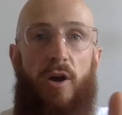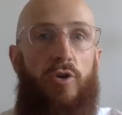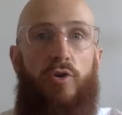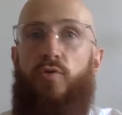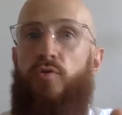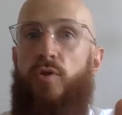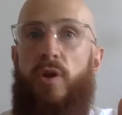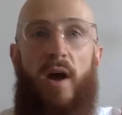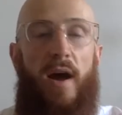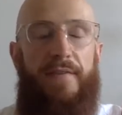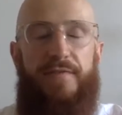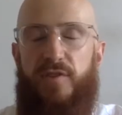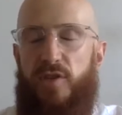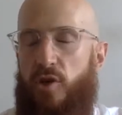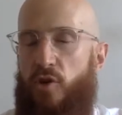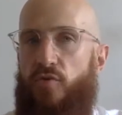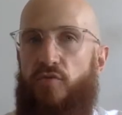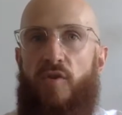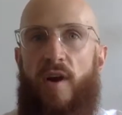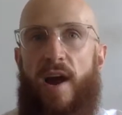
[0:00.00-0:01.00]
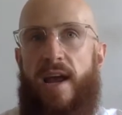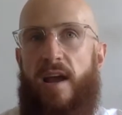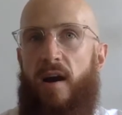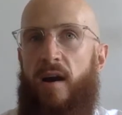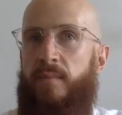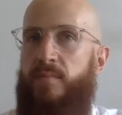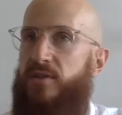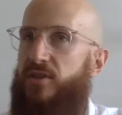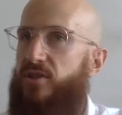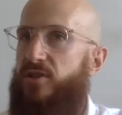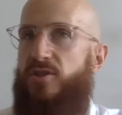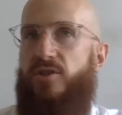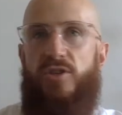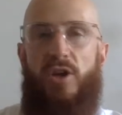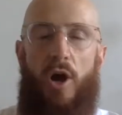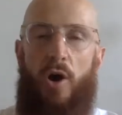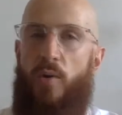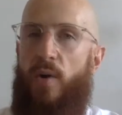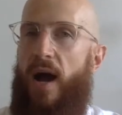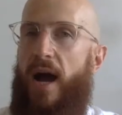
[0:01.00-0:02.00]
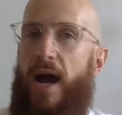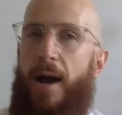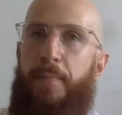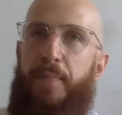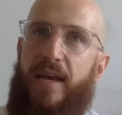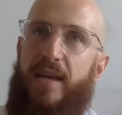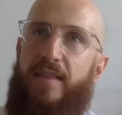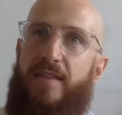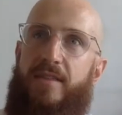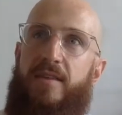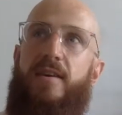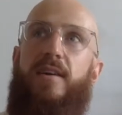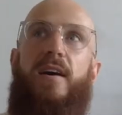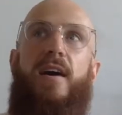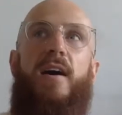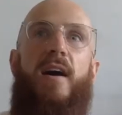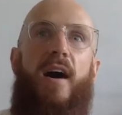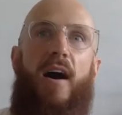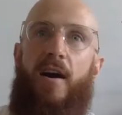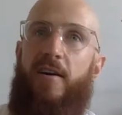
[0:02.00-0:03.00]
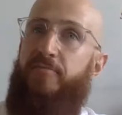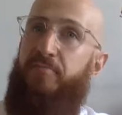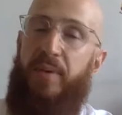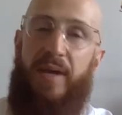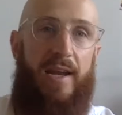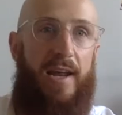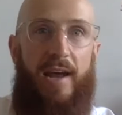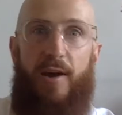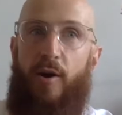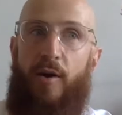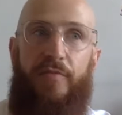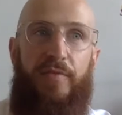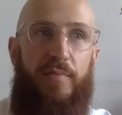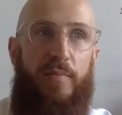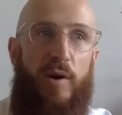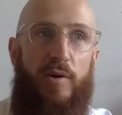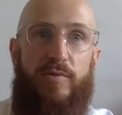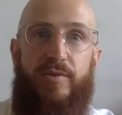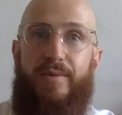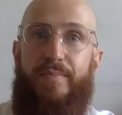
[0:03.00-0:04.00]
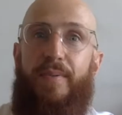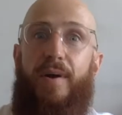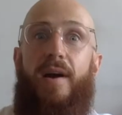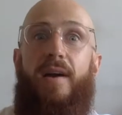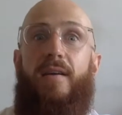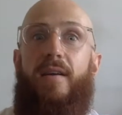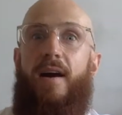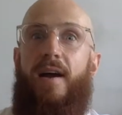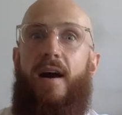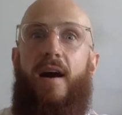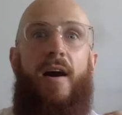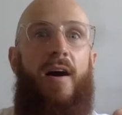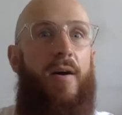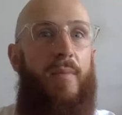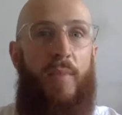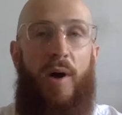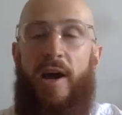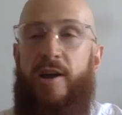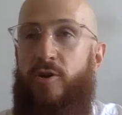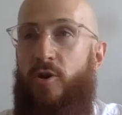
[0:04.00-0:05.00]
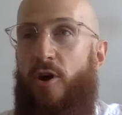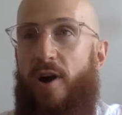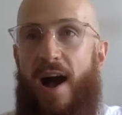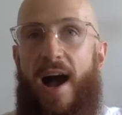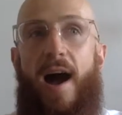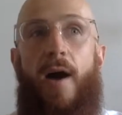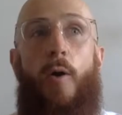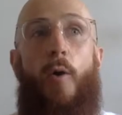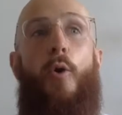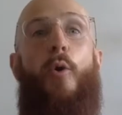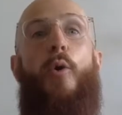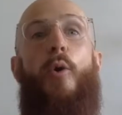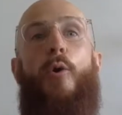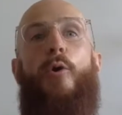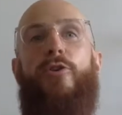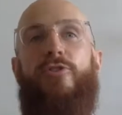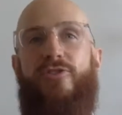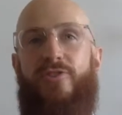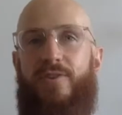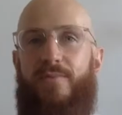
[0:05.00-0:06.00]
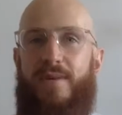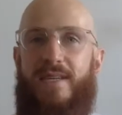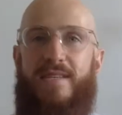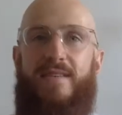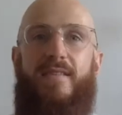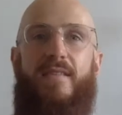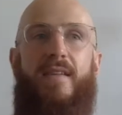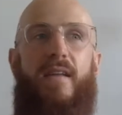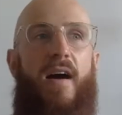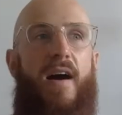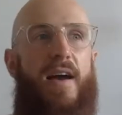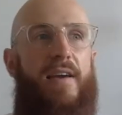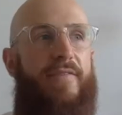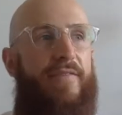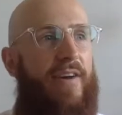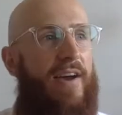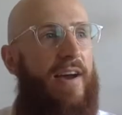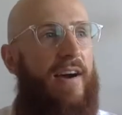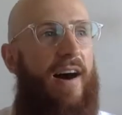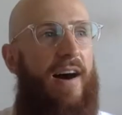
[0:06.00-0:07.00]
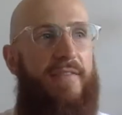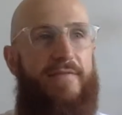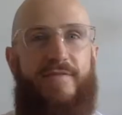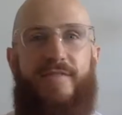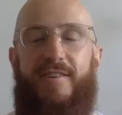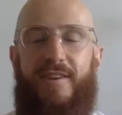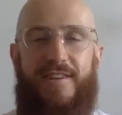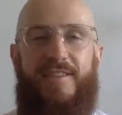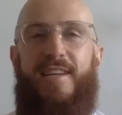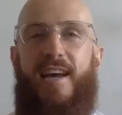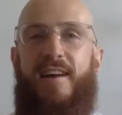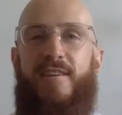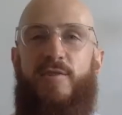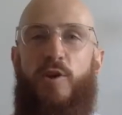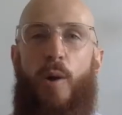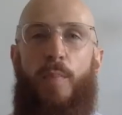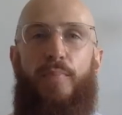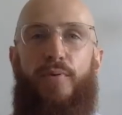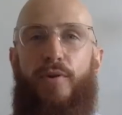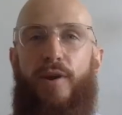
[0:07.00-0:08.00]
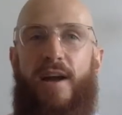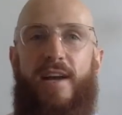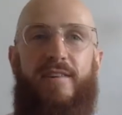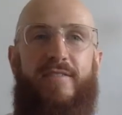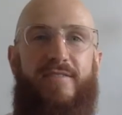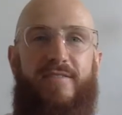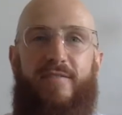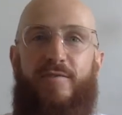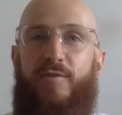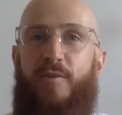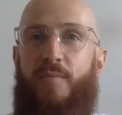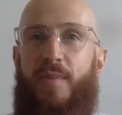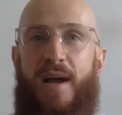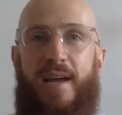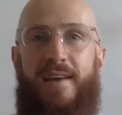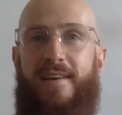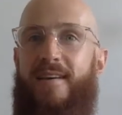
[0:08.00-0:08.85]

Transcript: life's great, I'm so happy that I've been hit off a motorbike, like, oh my god, how awesome is life, I've just had an operation, oh my